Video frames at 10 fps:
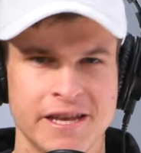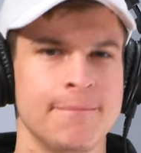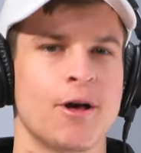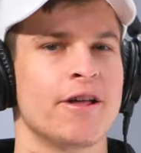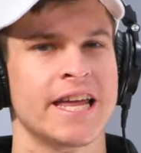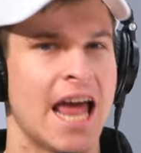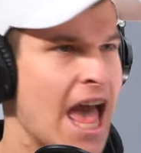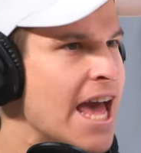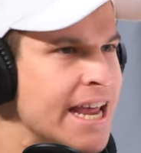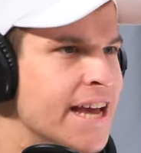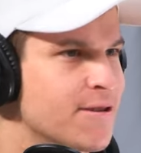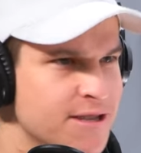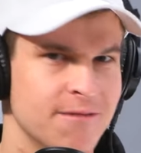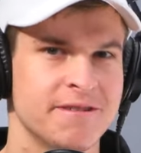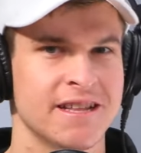we keep calling it a headache or
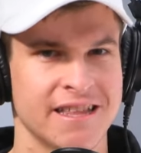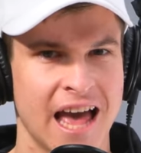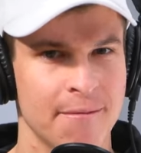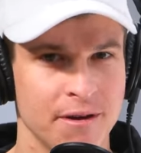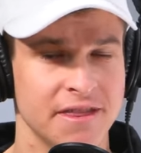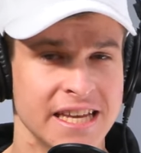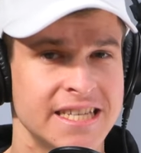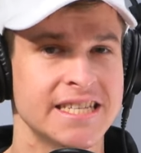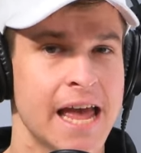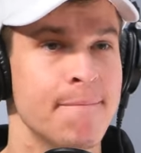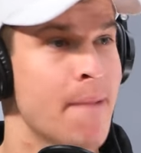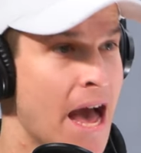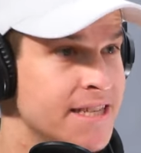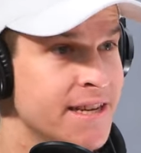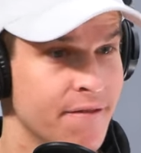something like that, but this is a
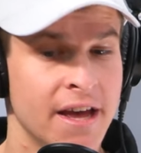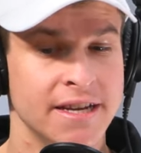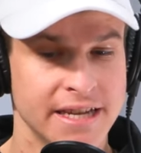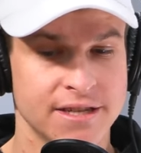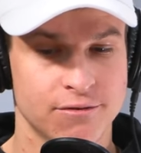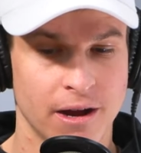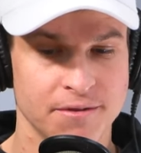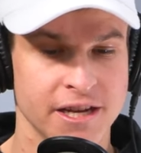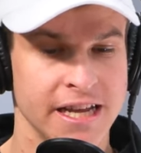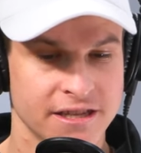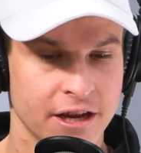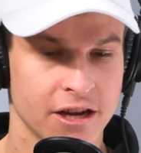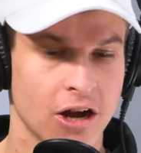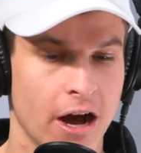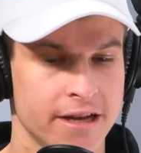massive disruption. It's going
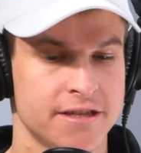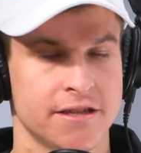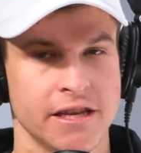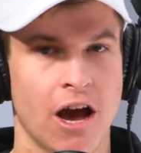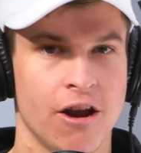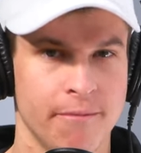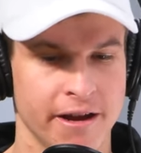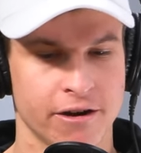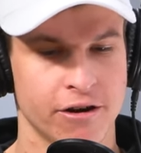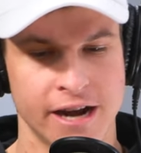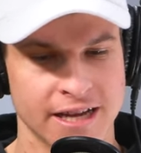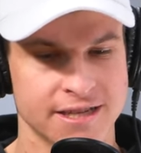to cost the automaker an